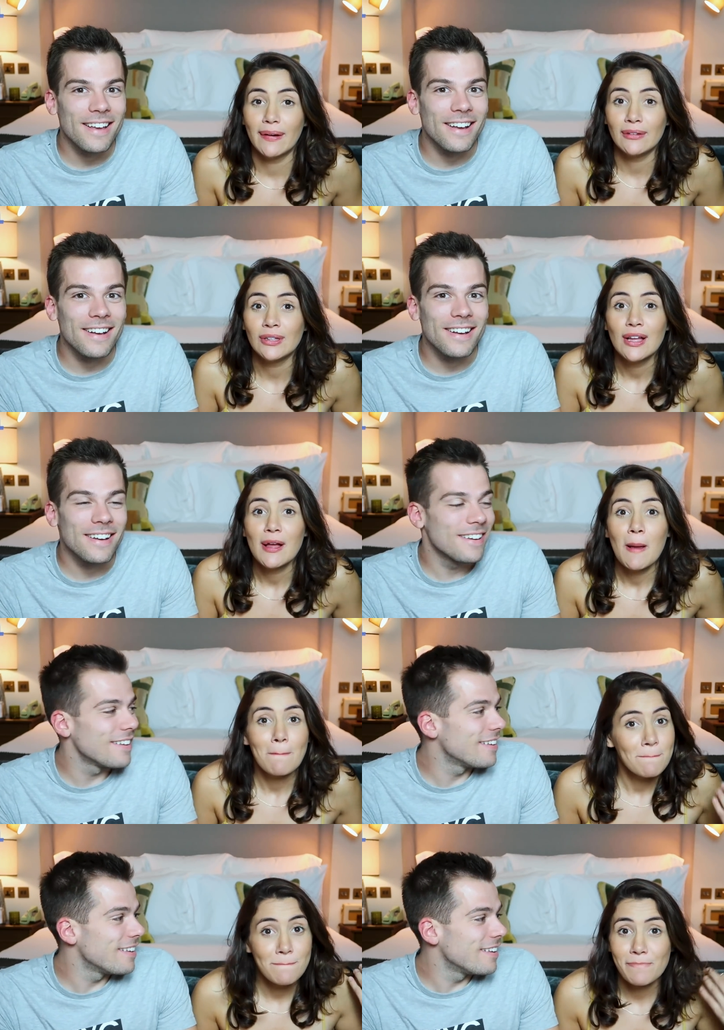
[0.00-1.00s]
Speaker 1: bill,
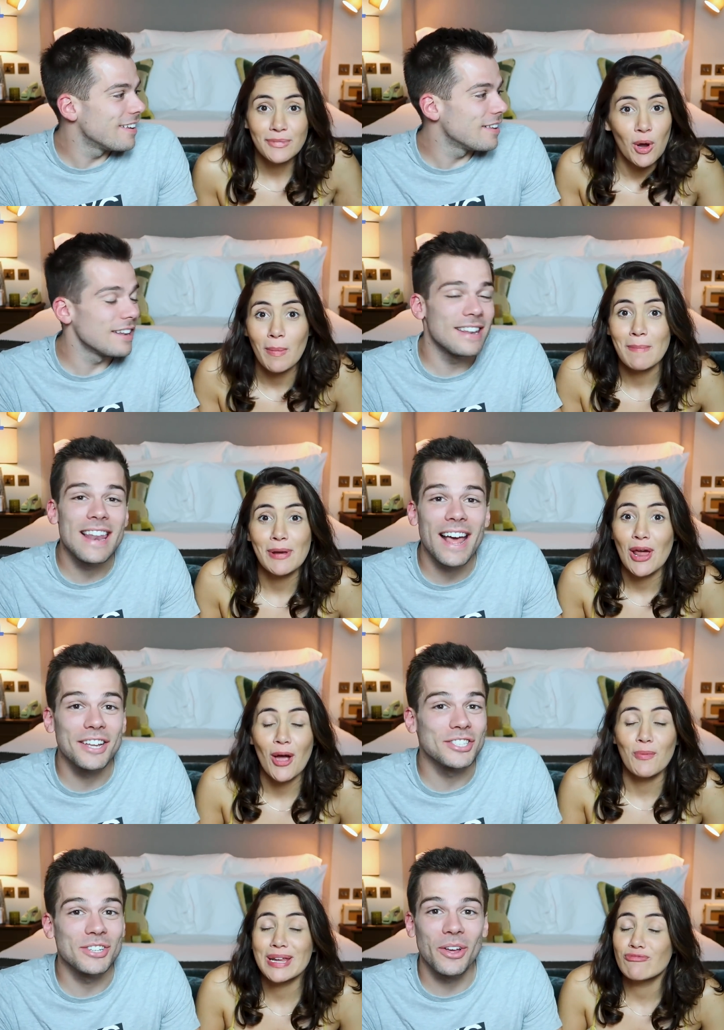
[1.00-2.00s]
comment
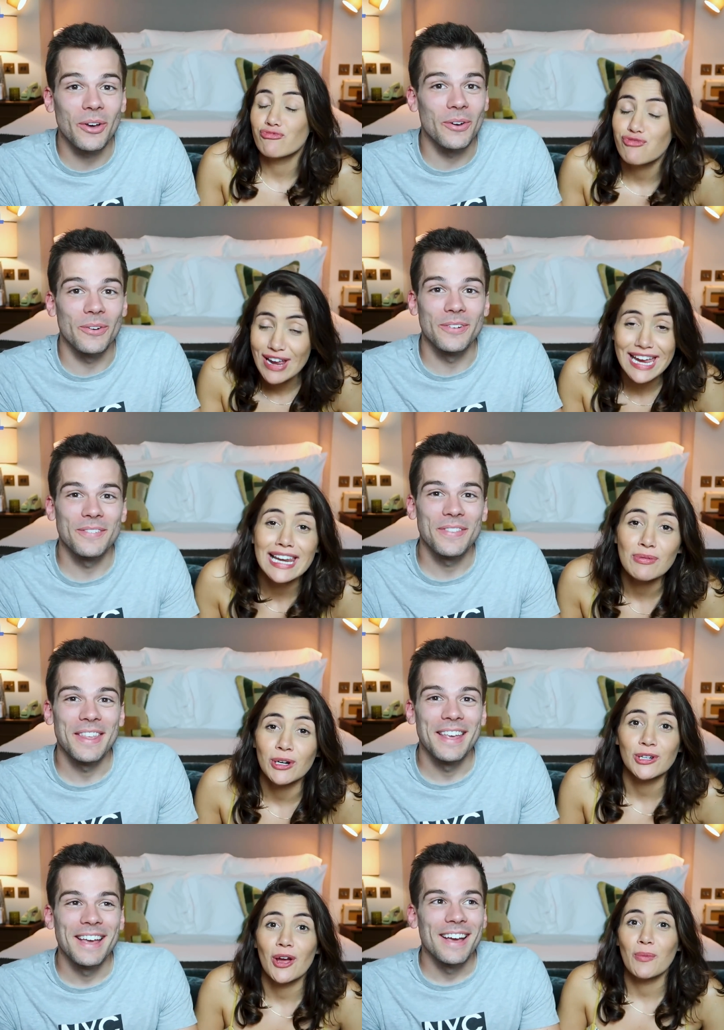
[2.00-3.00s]
Let below. We know. really
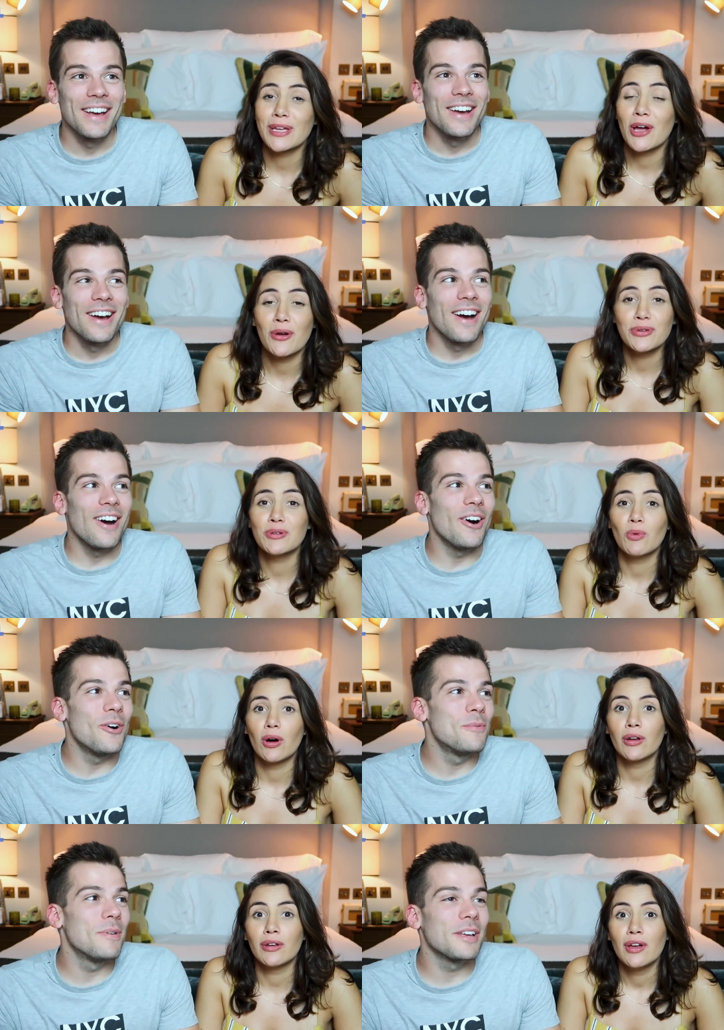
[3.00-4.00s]
want to know. We owe you
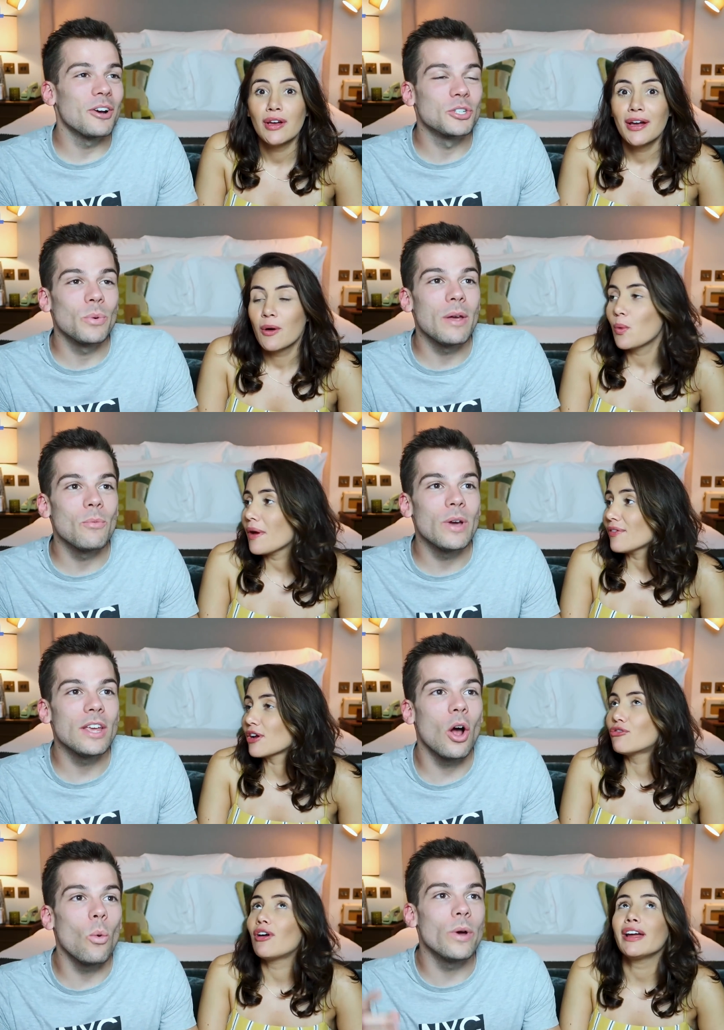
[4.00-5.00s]
Oh my gosh, we we,
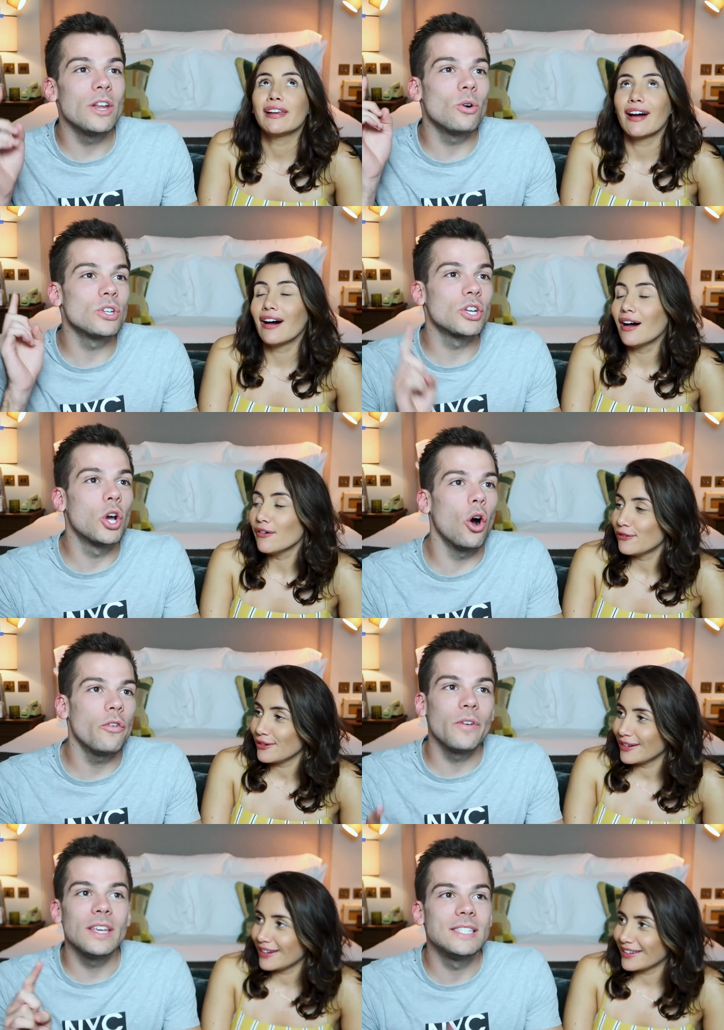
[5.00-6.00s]
we, right we ordered
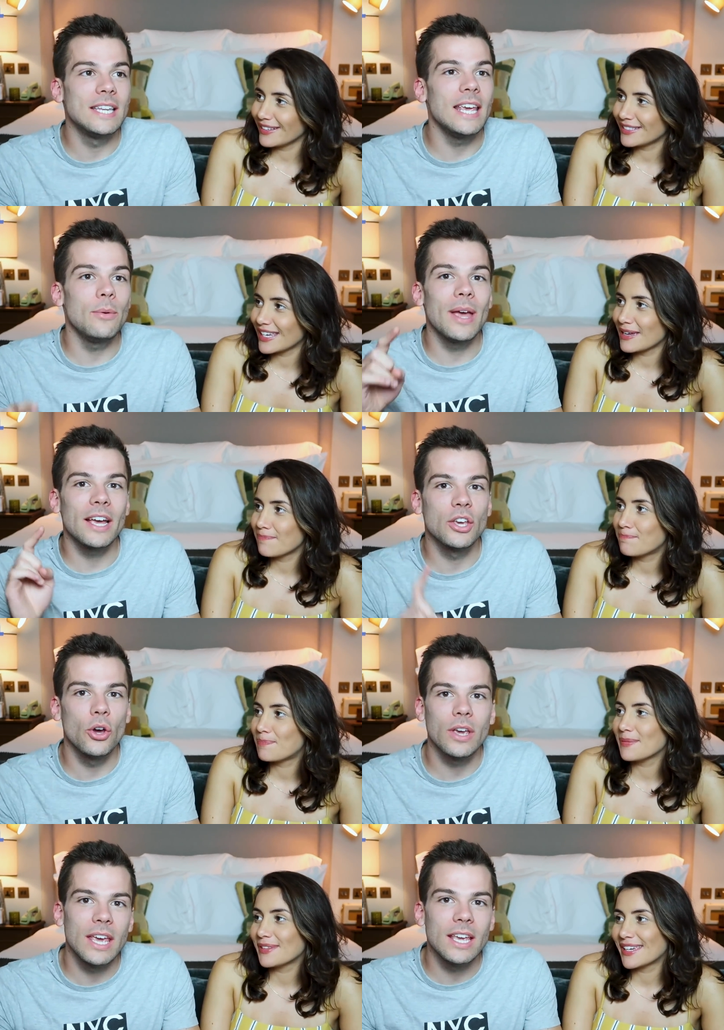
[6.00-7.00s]
Speaker 2: coffee, tea, tea, we had
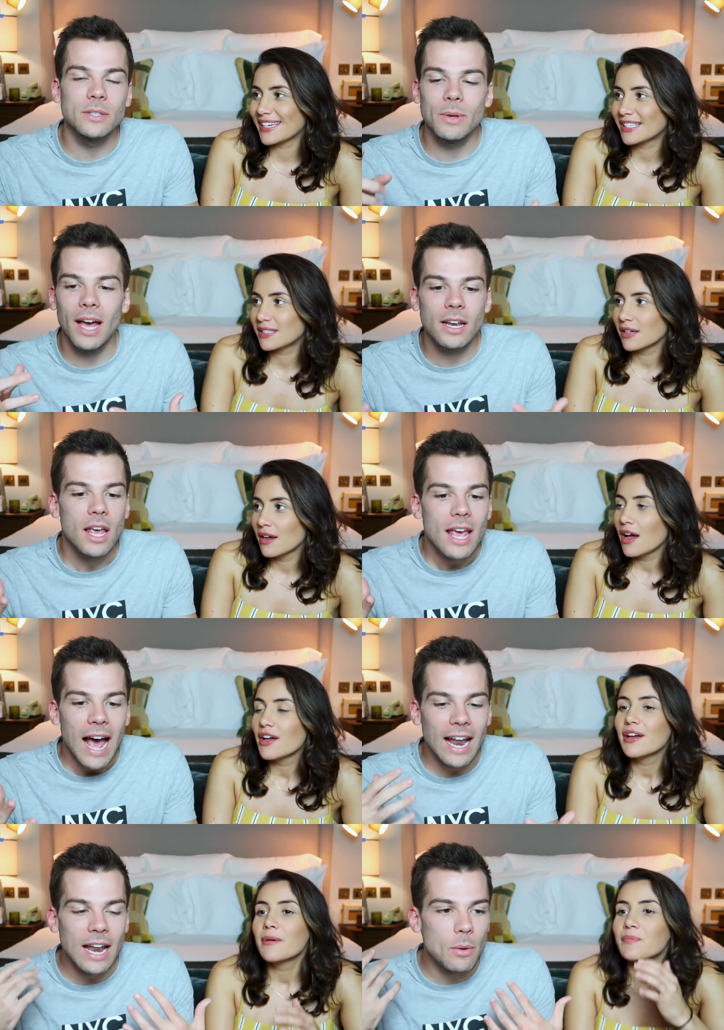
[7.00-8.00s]
cookies, we had,
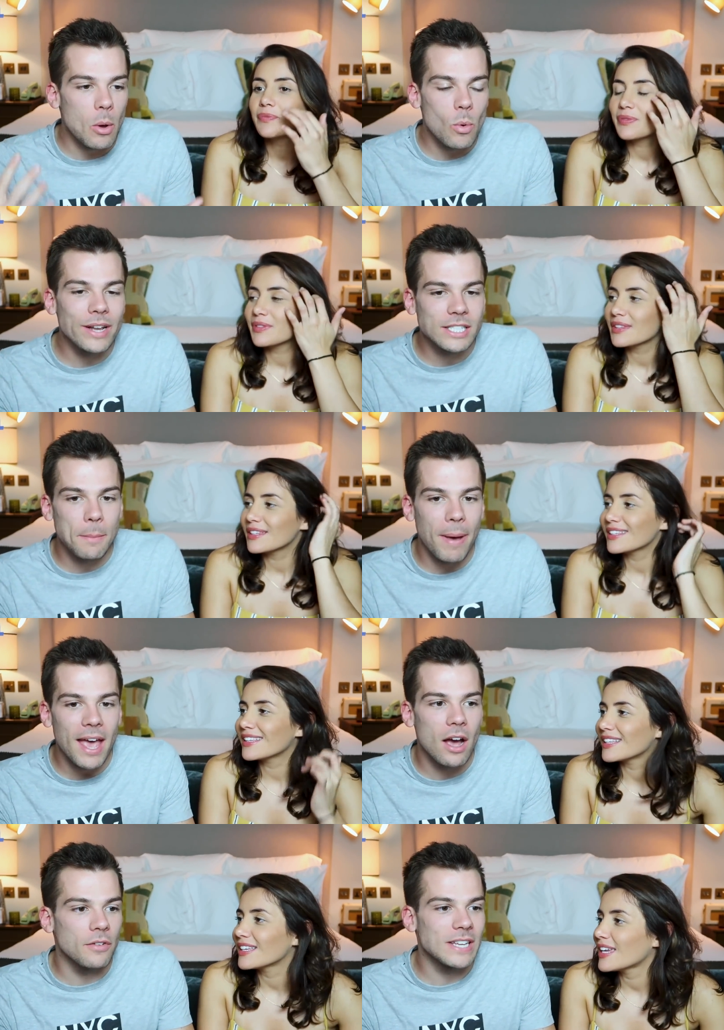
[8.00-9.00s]
and anyway, we went to
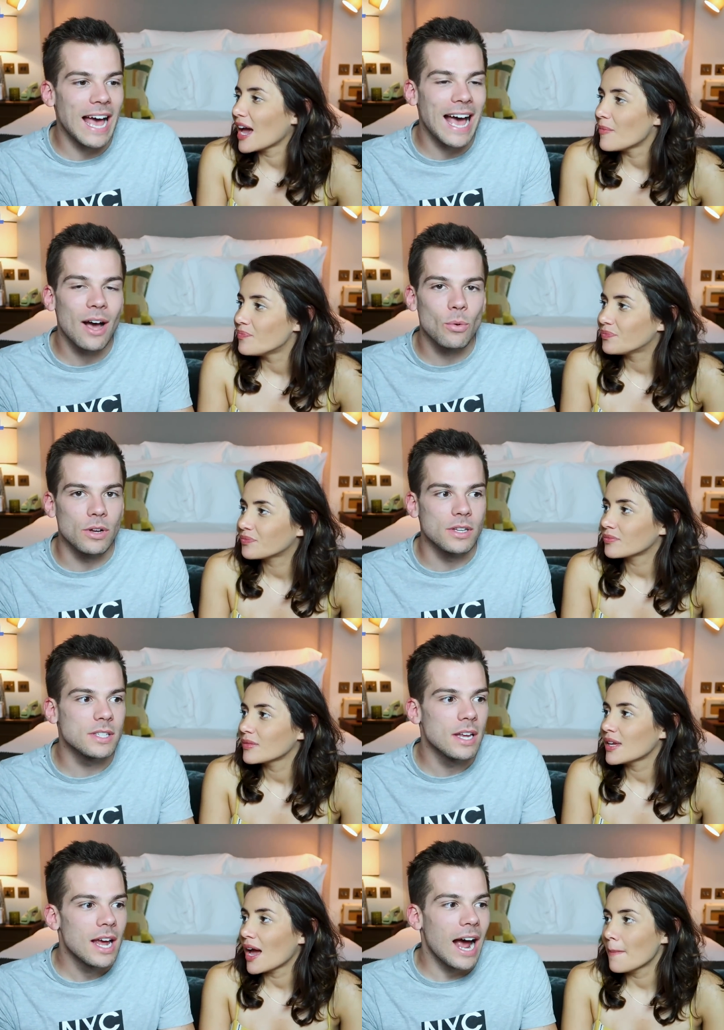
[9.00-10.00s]
pay after yeah.
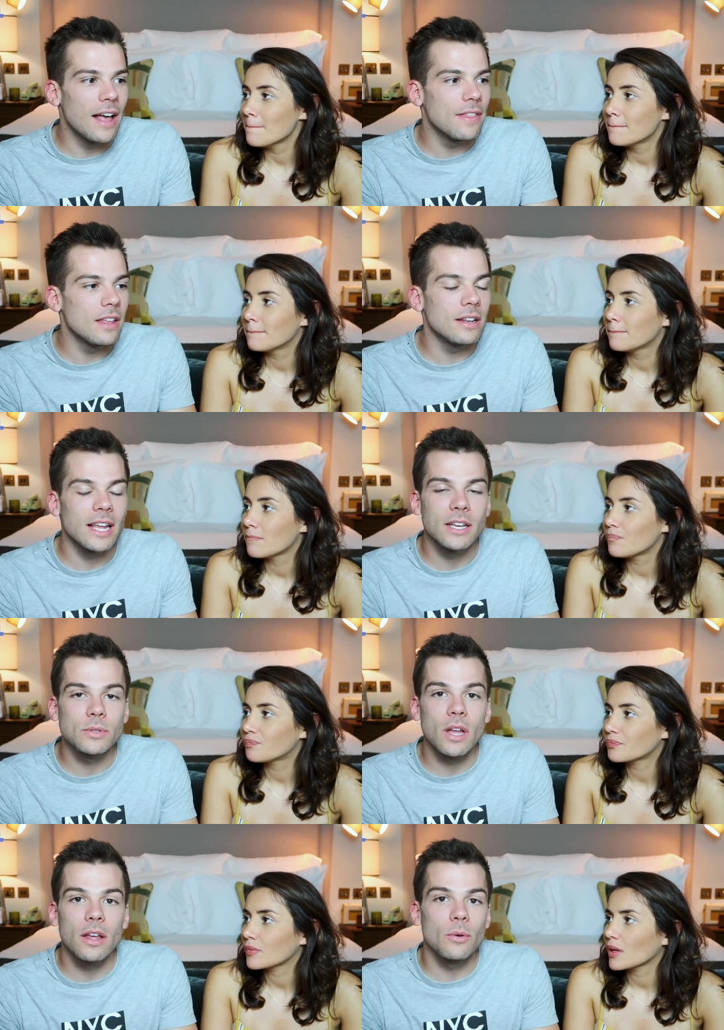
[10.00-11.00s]
hours. Yeah. And the lady
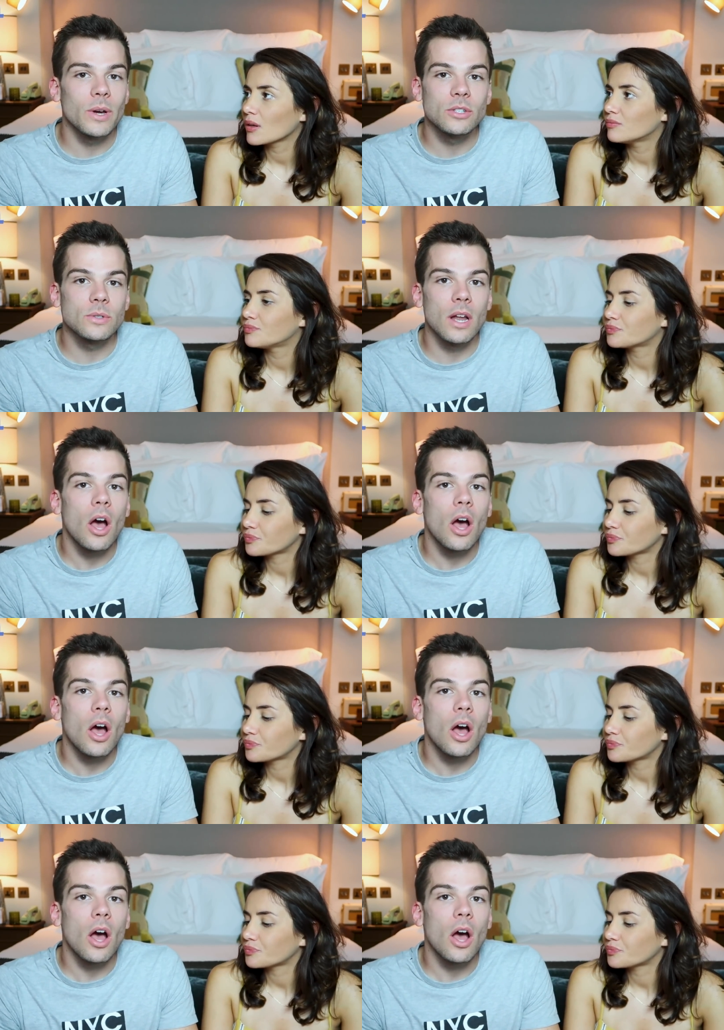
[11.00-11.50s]
was like, the waitress was